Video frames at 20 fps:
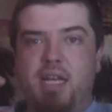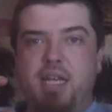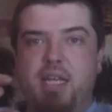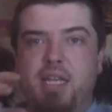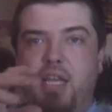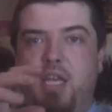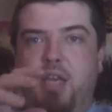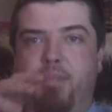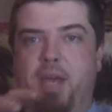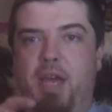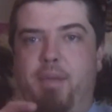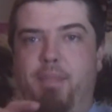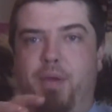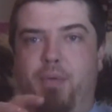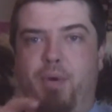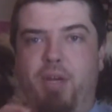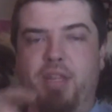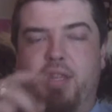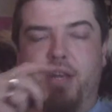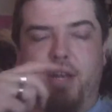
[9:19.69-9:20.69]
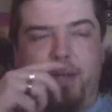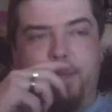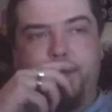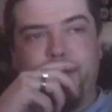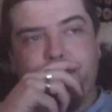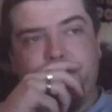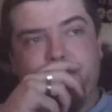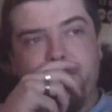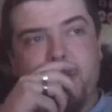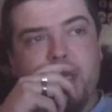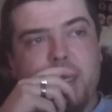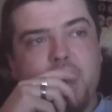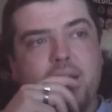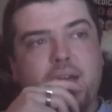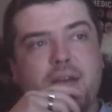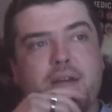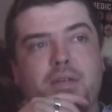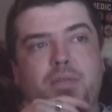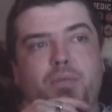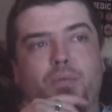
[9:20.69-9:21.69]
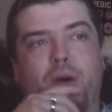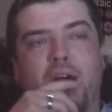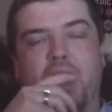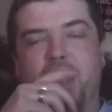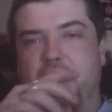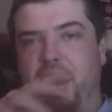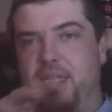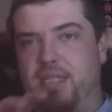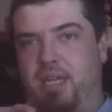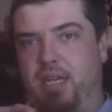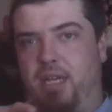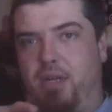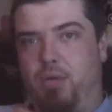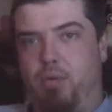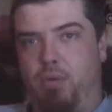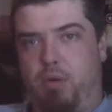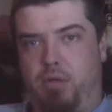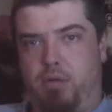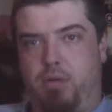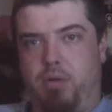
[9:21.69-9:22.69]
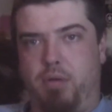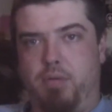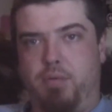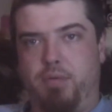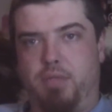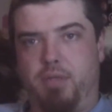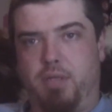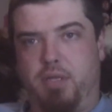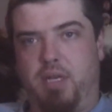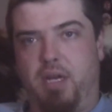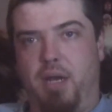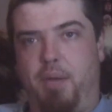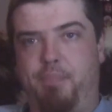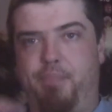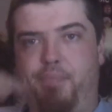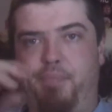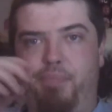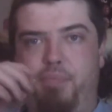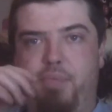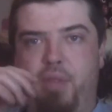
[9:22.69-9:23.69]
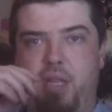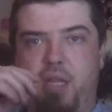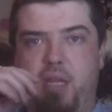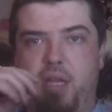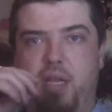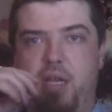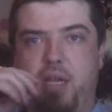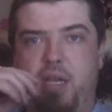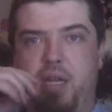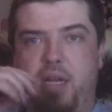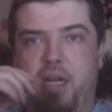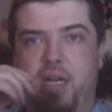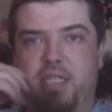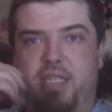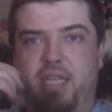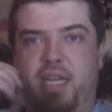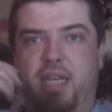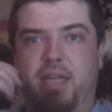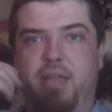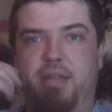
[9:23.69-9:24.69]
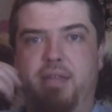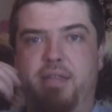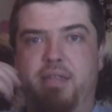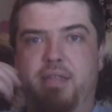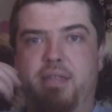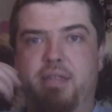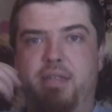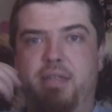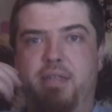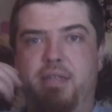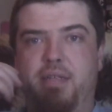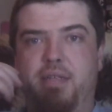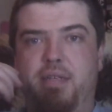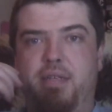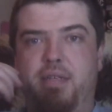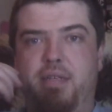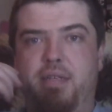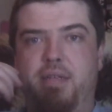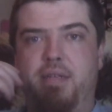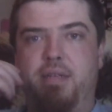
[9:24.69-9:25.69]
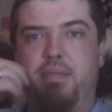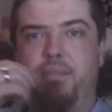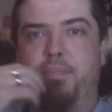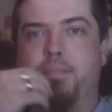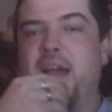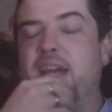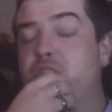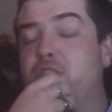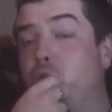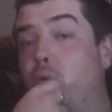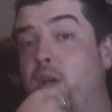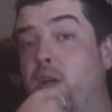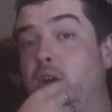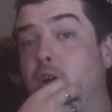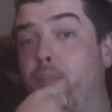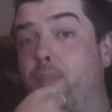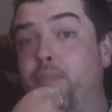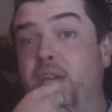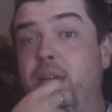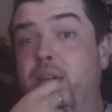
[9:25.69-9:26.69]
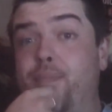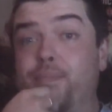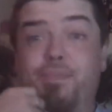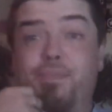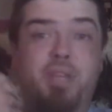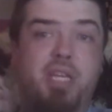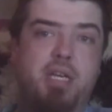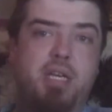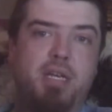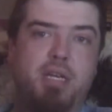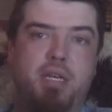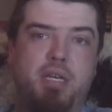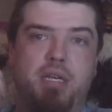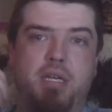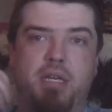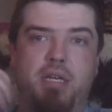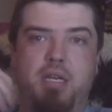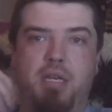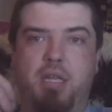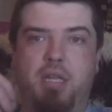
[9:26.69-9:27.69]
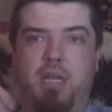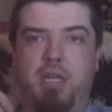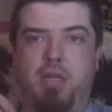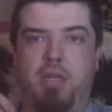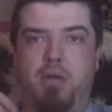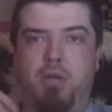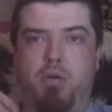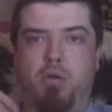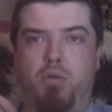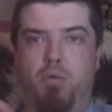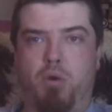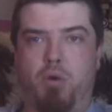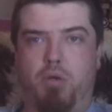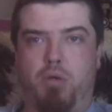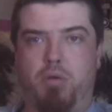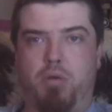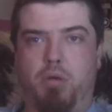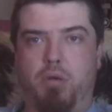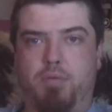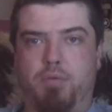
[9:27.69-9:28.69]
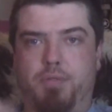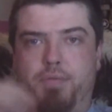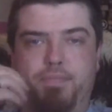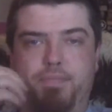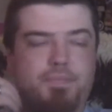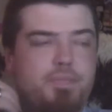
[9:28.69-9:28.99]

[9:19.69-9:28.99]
Now you may be wondering, why do I say quad coils like that? I say mesh quite upbeat, and then quad coils.